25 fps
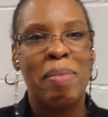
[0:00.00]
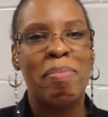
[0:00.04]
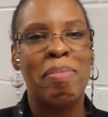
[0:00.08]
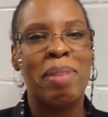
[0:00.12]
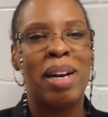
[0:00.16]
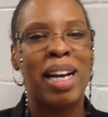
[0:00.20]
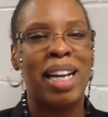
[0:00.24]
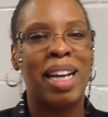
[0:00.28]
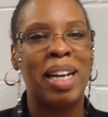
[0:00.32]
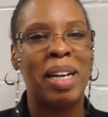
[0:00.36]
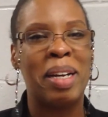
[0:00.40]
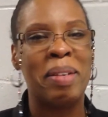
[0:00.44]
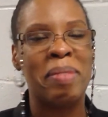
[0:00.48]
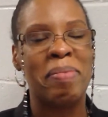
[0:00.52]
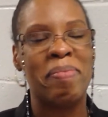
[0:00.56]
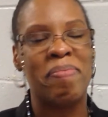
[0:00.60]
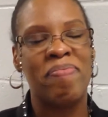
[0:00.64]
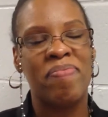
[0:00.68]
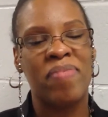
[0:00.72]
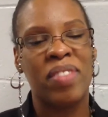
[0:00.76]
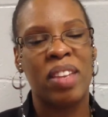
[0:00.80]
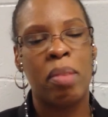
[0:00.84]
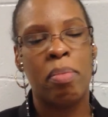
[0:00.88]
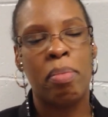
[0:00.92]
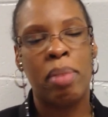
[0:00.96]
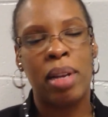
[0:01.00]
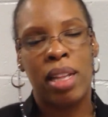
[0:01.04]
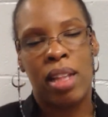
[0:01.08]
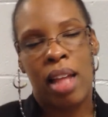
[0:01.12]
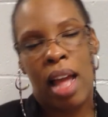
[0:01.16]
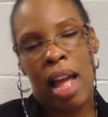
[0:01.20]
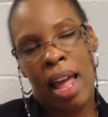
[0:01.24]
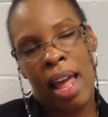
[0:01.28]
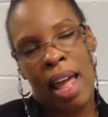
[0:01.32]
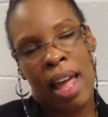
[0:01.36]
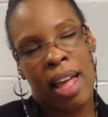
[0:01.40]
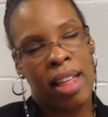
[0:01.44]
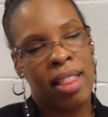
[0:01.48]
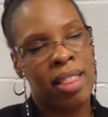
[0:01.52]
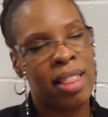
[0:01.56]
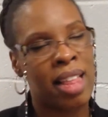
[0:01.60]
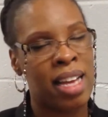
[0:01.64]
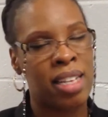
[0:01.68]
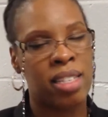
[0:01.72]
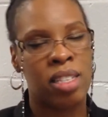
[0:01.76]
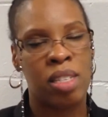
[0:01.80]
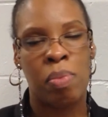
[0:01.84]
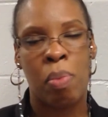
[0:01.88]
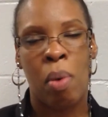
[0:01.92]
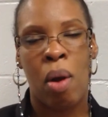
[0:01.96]
But um, but hey,
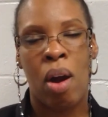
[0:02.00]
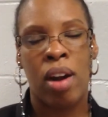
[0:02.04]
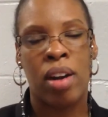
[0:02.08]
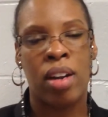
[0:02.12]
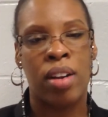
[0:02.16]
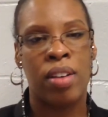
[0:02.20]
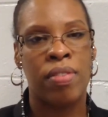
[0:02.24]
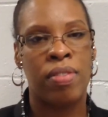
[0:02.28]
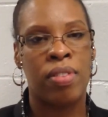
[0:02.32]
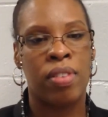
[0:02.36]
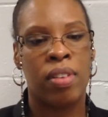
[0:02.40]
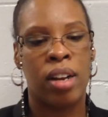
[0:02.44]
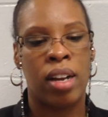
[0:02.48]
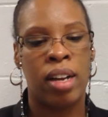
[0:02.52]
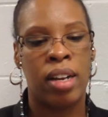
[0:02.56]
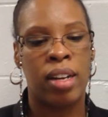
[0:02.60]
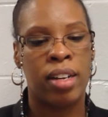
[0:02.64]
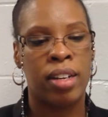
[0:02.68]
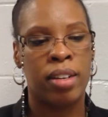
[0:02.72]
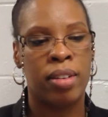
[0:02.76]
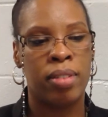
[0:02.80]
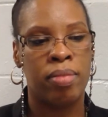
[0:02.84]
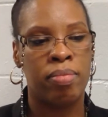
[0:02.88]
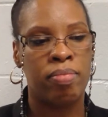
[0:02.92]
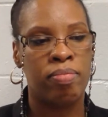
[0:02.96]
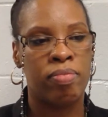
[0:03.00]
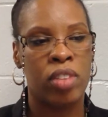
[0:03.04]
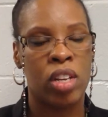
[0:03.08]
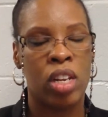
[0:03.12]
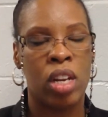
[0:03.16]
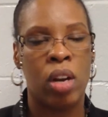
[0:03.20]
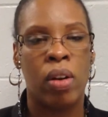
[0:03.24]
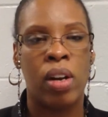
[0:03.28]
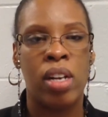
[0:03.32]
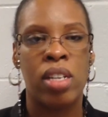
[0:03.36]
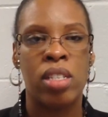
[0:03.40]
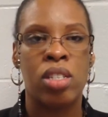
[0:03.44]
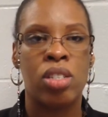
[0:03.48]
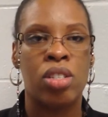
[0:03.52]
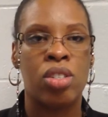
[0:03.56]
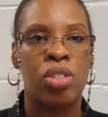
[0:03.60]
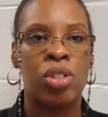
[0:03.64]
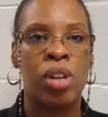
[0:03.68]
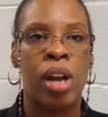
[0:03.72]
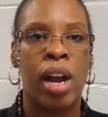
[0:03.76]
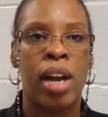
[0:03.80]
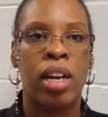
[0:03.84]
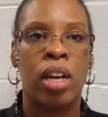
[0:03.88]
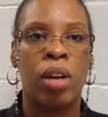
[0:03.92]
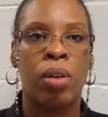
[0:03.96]
that's part of. Uh, you know, us
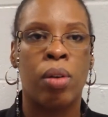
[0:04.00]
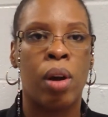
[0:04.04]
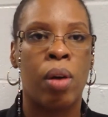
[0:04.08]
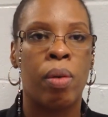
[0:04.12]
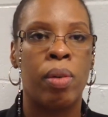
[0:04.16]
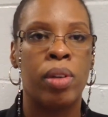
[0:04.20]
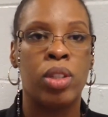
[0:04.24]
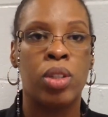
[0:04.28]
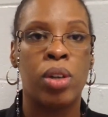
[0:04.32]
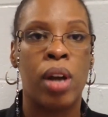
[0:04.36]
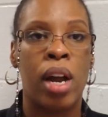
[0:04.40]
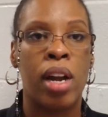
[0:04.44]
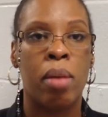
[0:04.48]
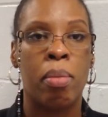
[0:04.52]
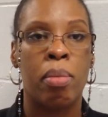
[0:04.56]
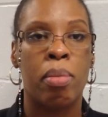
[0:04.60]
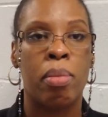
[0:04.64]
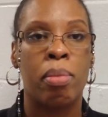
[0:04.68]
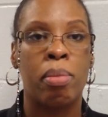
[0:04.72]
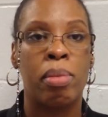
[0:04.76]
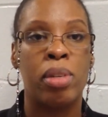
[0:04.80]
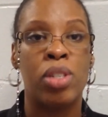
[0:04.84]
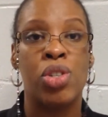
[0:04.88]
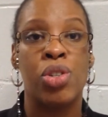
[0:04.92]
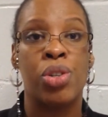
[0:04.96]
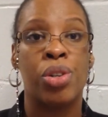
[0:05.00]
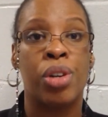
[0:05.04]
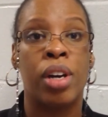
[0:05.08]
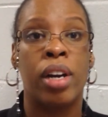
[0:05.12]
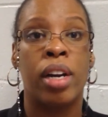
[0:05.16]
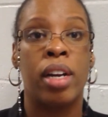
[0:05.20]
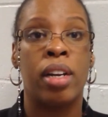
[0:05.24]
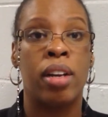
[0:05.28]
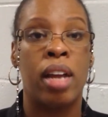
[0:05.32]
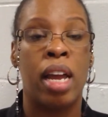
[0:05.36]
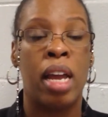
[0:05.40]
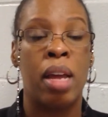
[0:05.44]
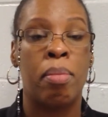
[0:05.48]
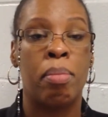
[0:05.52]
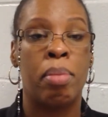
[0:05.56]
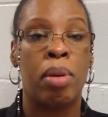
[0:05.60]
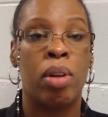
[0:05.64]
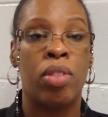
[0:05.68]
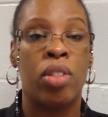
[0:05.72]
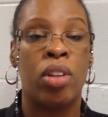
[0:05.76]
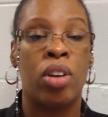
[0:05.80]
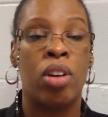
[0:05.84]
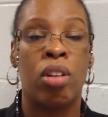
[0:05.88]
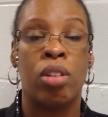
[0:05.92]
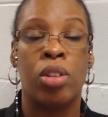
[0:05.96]
trying to grow and trying to mature and, and
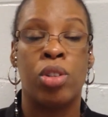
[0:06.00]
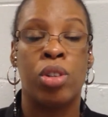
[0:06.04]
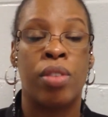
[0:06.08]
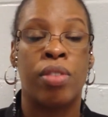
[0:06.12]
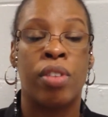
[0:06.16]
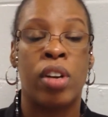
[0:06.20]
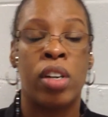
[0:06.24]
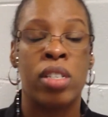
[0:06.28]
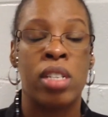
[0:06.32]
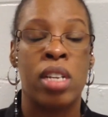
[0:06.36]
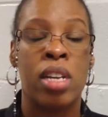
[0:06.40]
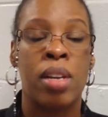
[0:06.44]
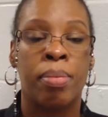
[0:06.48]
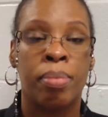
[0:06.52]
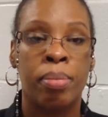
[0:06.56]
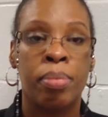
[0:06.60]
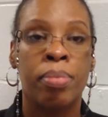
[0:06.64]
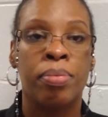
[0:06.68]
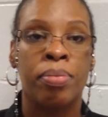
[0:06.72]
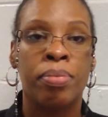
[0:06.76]
build the culture of our team.